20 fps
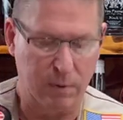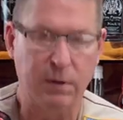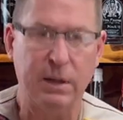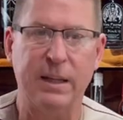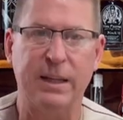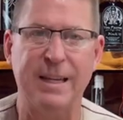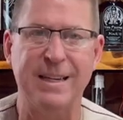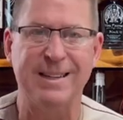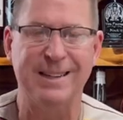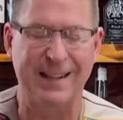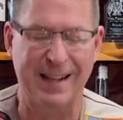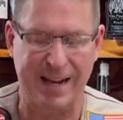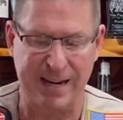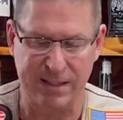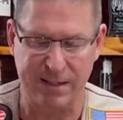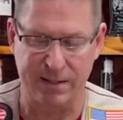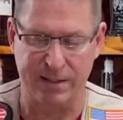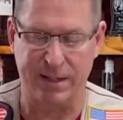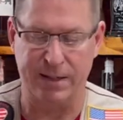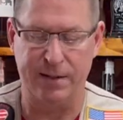get these
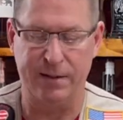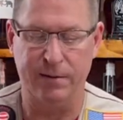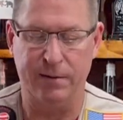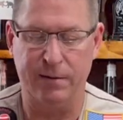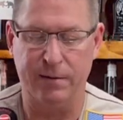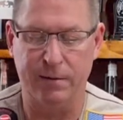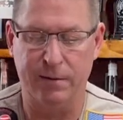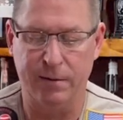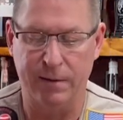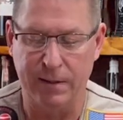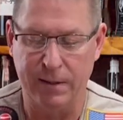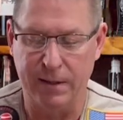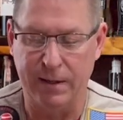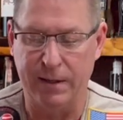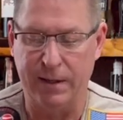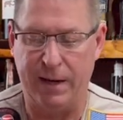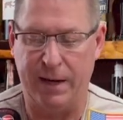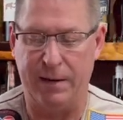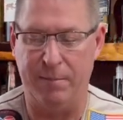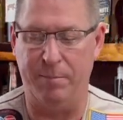glasses here
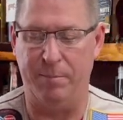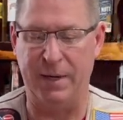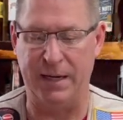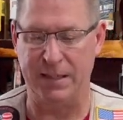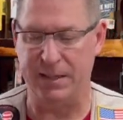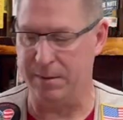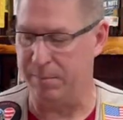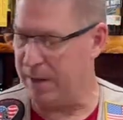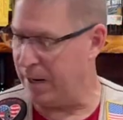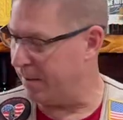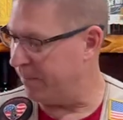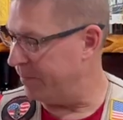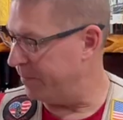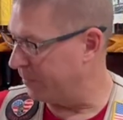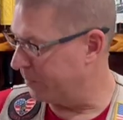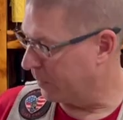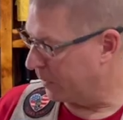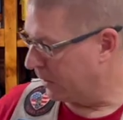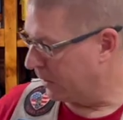and mix them up.